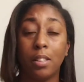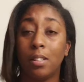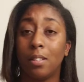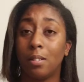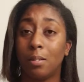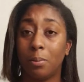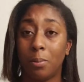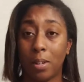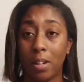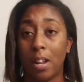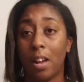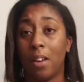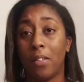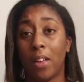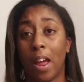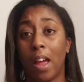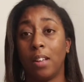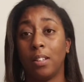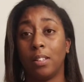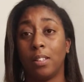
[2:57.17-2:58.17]
We know
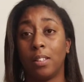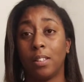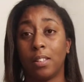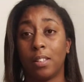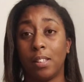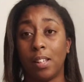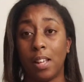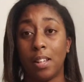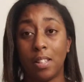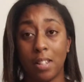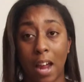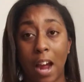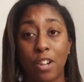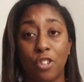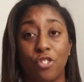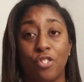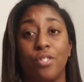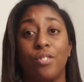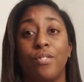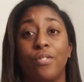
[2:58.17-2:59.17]
that. It's
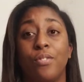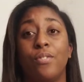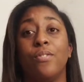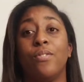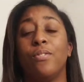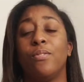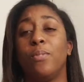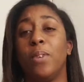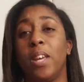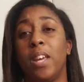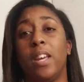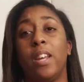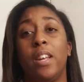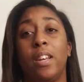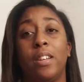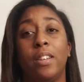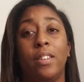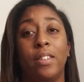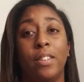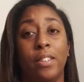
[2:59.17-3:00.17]
natural. We get it.
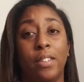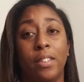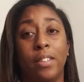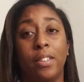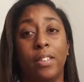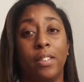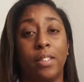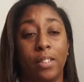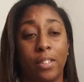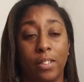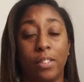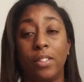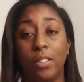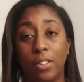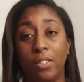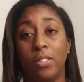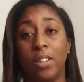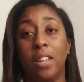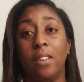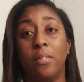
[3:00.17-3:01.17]
You
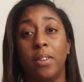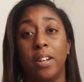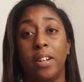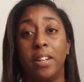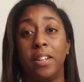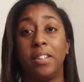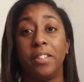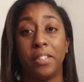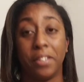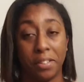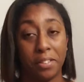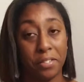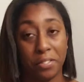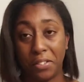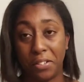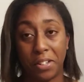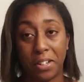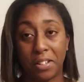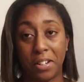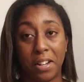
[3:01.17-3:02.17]
need one of these.
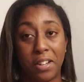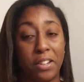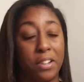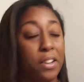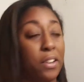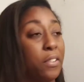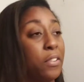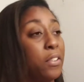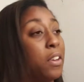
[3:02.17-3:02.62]
Just let me know.